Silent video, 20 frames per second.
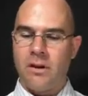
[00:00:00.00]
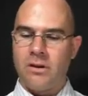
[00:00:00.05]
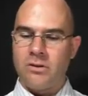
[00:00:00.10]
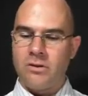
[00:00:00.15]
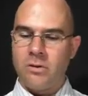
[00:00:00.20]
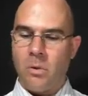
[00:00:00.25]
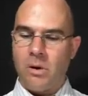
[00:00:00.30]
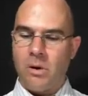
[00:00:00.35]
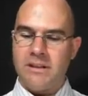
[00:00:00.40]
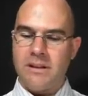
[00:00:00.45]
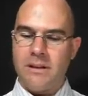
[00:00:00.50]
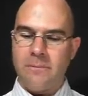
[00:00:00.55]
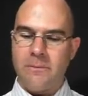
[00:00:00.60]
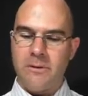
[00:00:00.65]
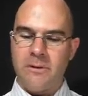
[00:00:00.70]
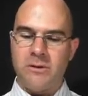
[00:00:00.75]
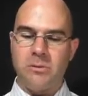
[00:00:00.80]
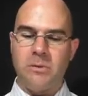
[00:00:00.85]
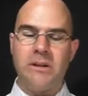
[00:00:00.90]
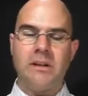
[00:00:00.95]
So what's the
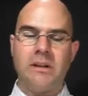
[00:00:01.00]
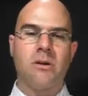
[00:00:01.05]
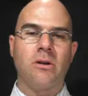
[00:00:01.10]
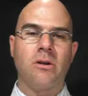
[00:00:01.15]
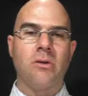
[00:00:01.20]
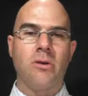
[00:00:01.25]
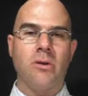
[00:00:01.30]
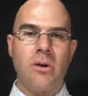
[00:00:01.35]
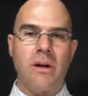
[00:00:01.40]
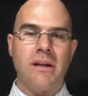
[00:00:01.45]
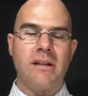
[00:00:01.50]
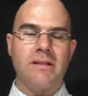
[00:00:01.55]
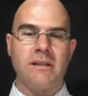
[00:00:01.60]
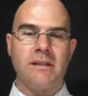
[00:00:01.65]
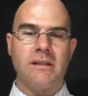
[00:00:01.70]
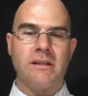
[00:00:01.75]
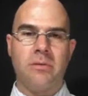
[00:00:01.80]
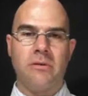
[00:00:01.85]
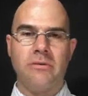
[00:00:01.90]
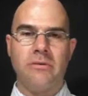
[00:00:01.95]
difference between a creditor
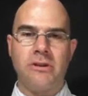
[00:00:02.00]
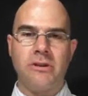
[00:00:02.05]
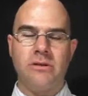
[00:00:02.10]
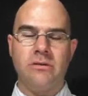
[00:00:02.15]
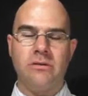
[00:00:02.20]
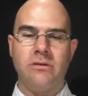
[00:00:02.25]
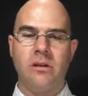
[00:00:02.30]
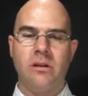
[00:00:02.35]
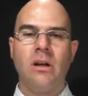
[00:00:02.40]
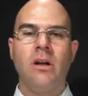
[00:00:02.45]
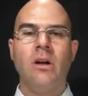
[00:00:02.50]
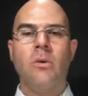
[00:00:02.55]
and a provision?